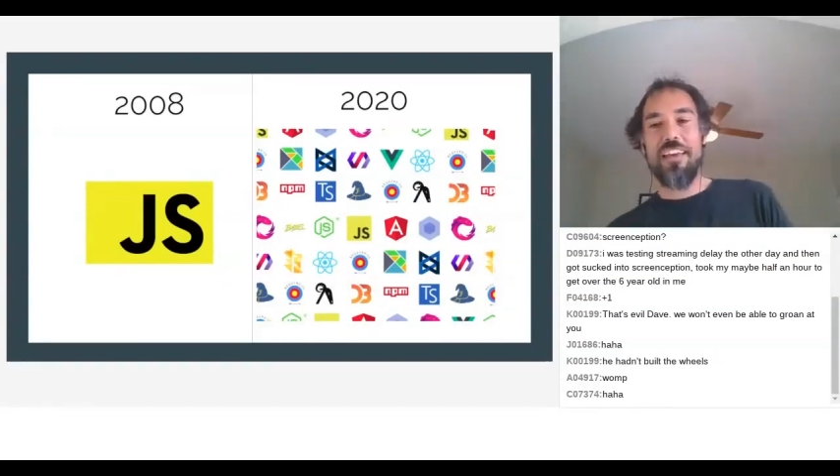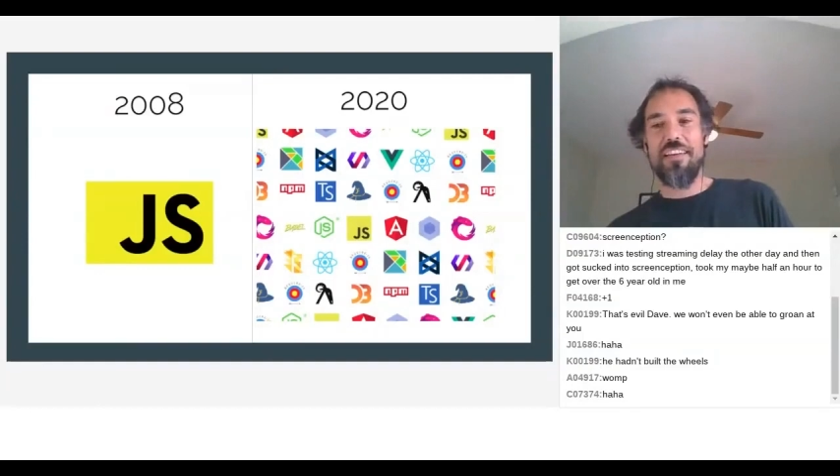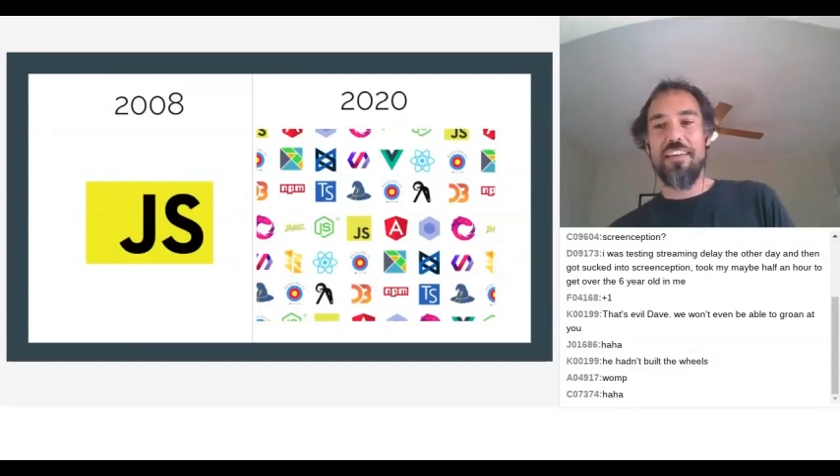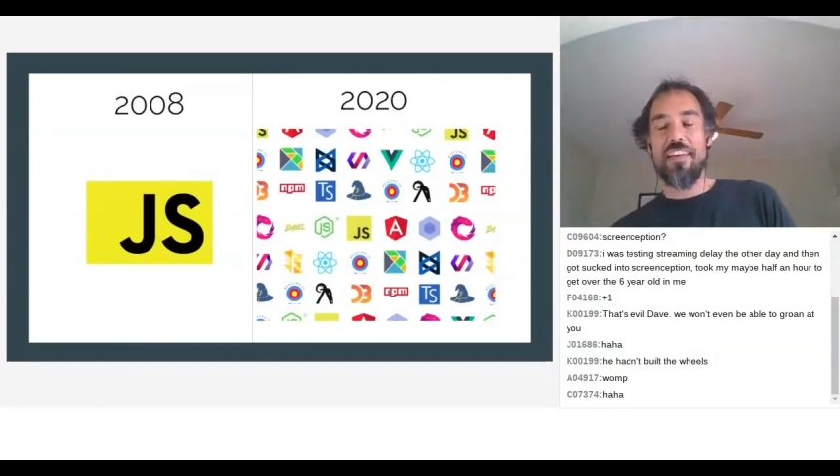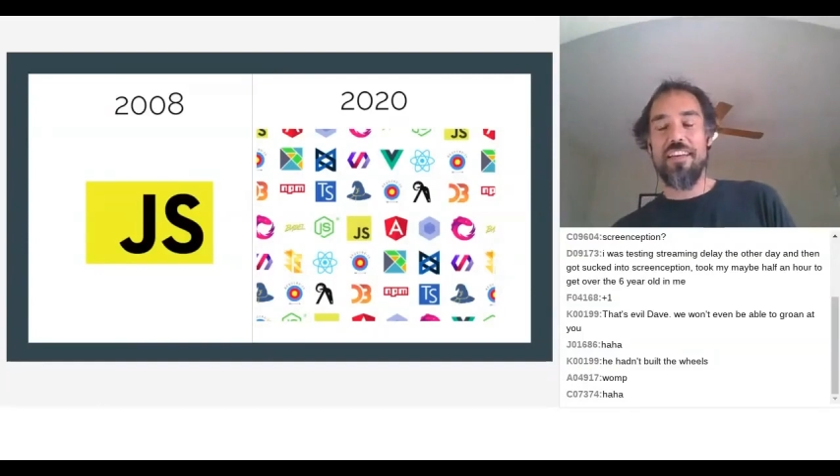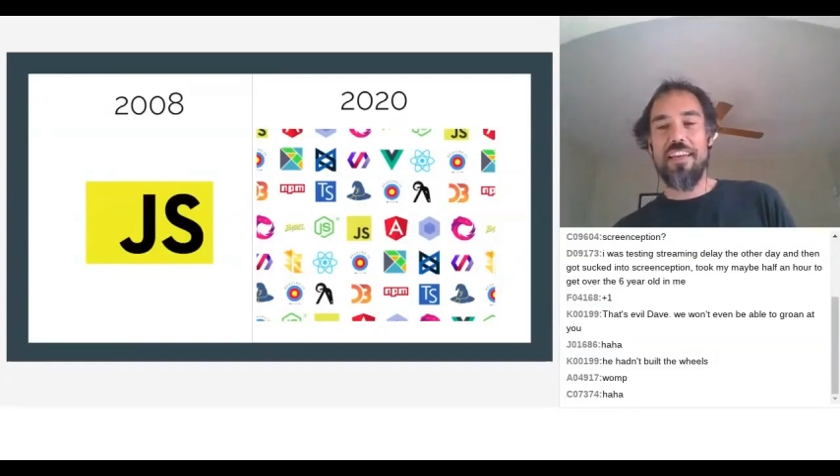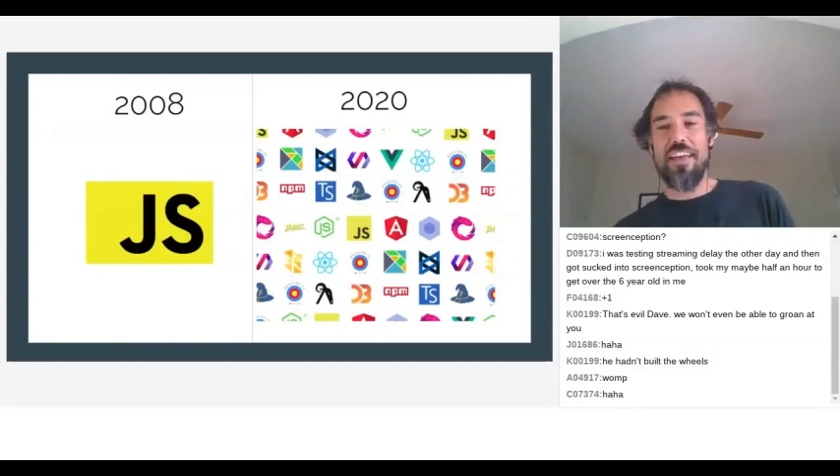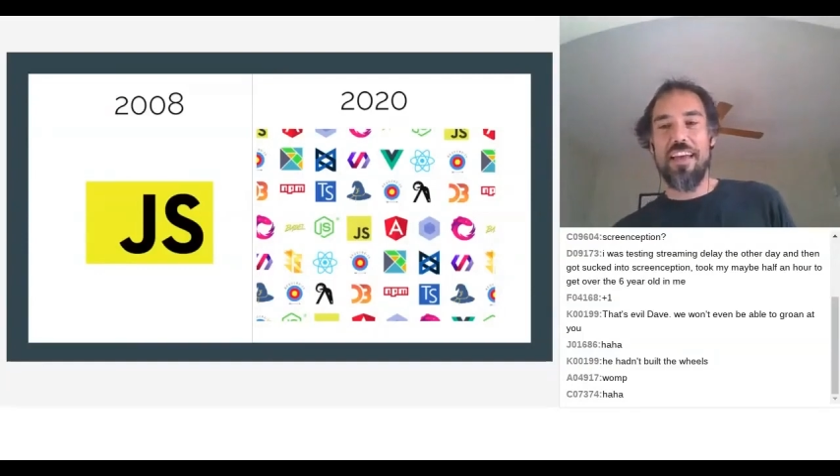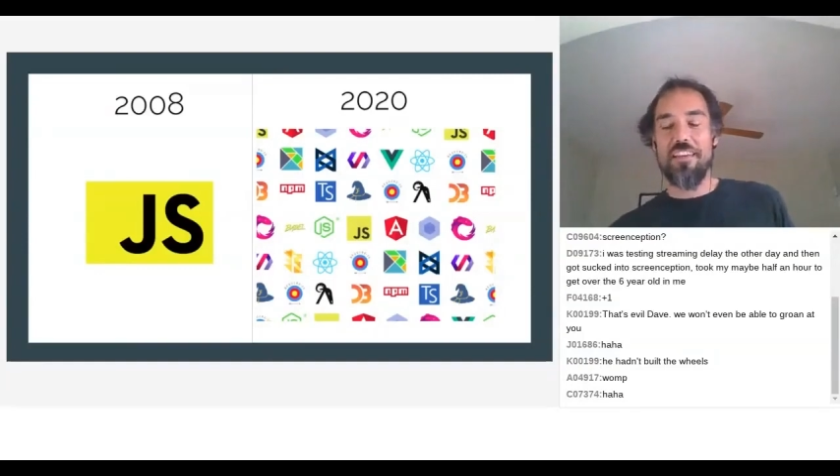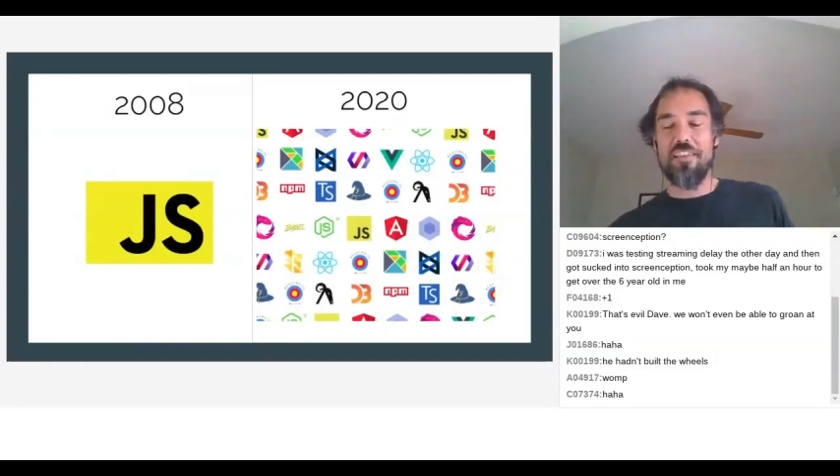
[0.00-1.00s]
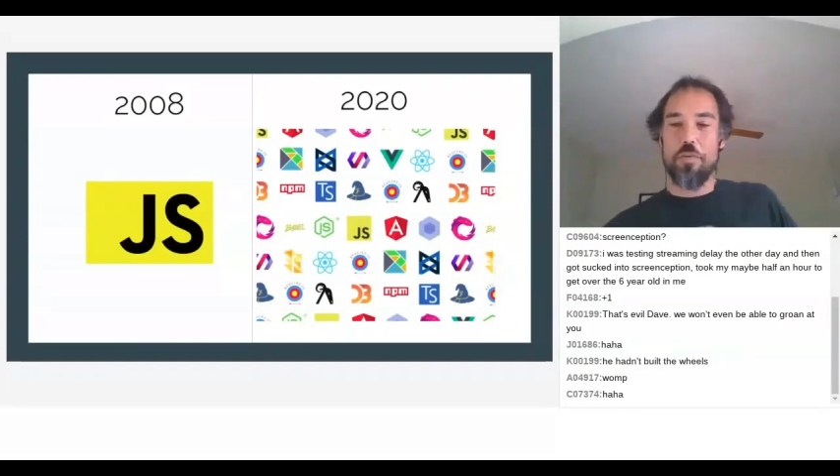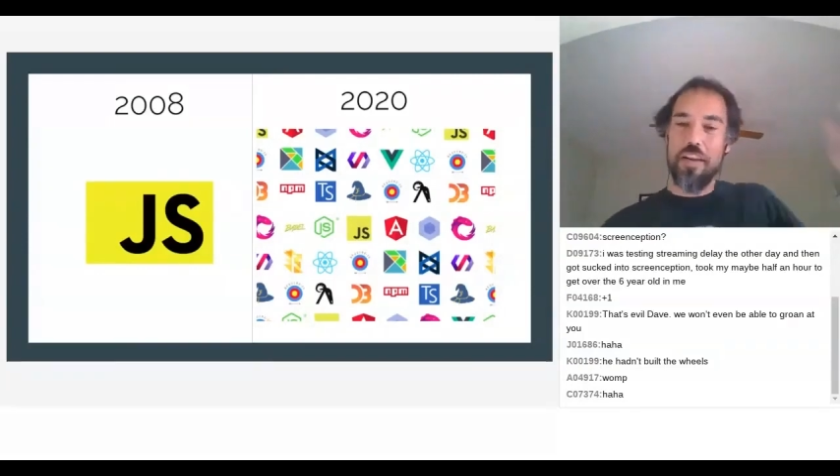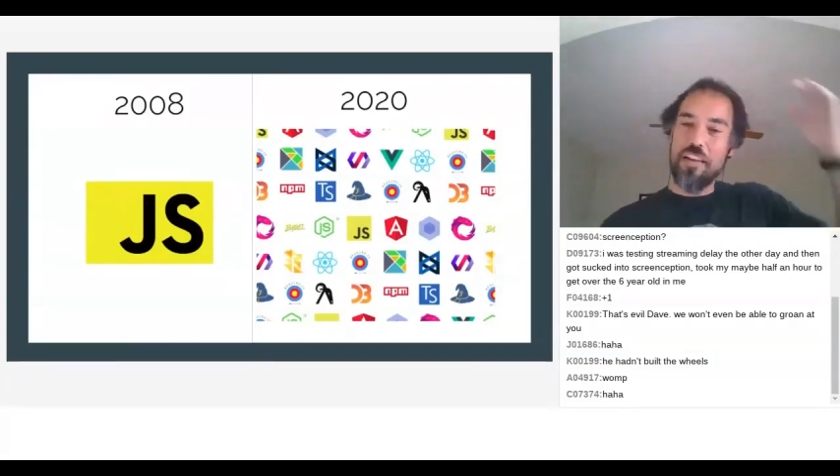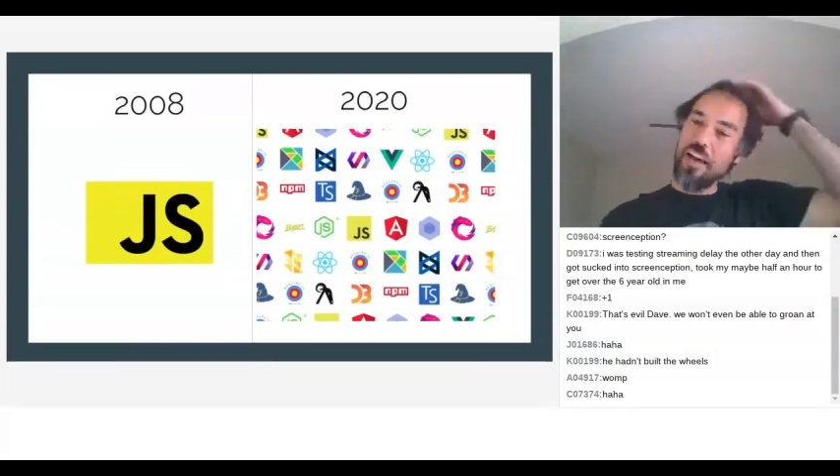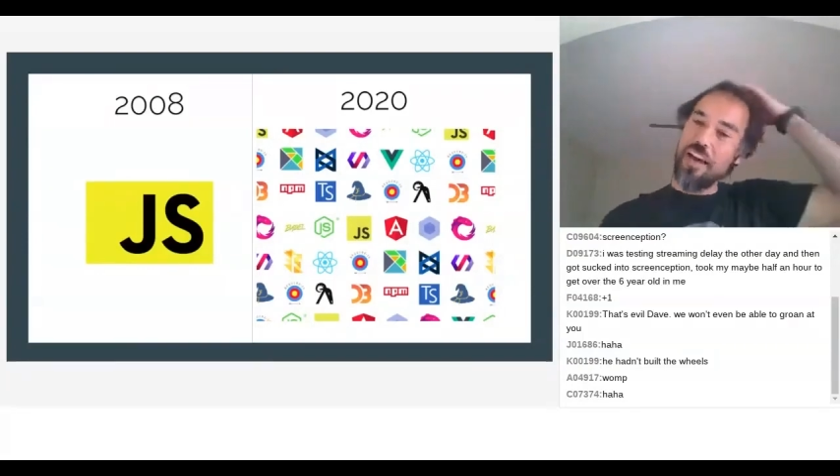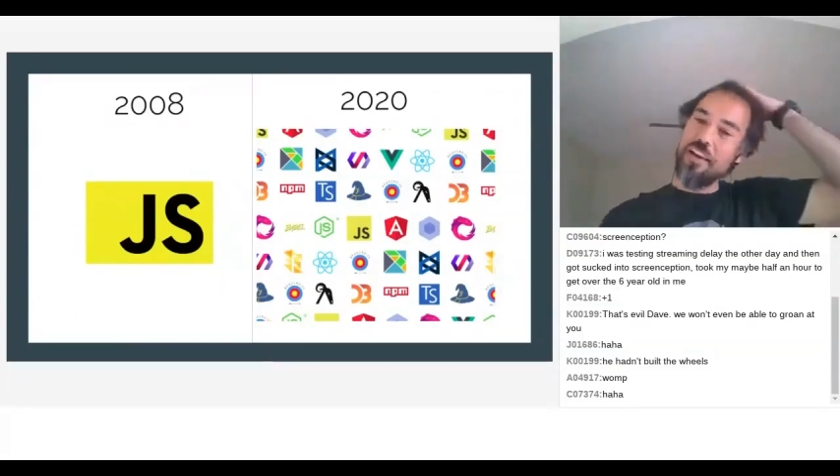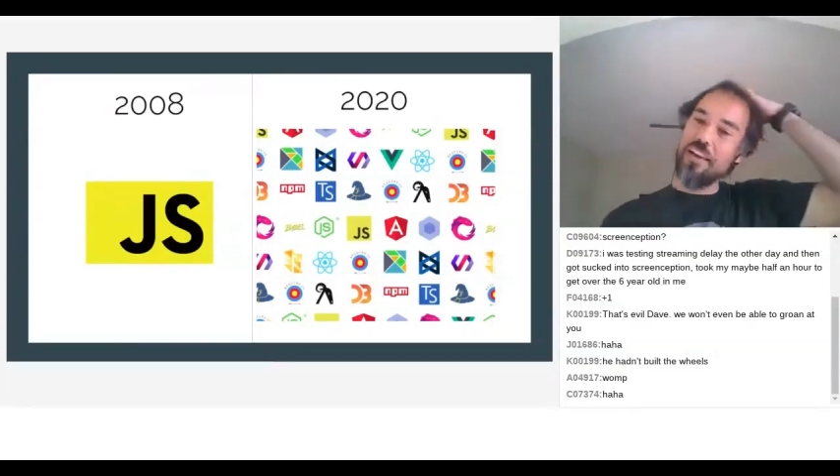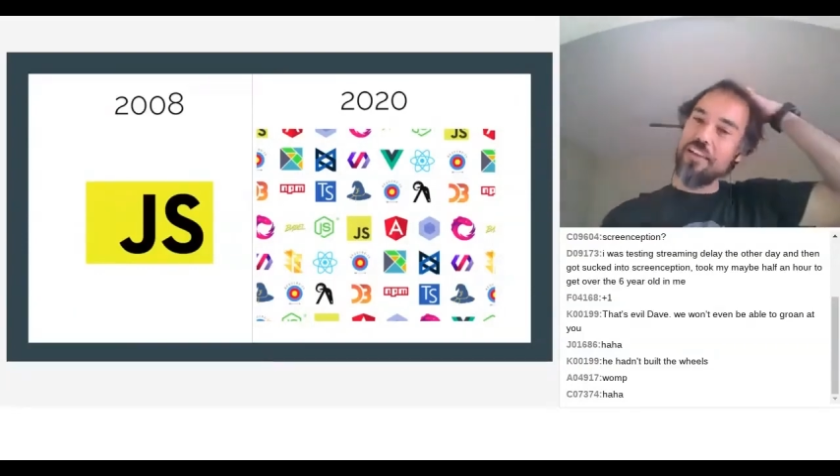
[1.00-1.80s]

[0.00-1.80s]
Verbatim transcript: And And it's quite a lot.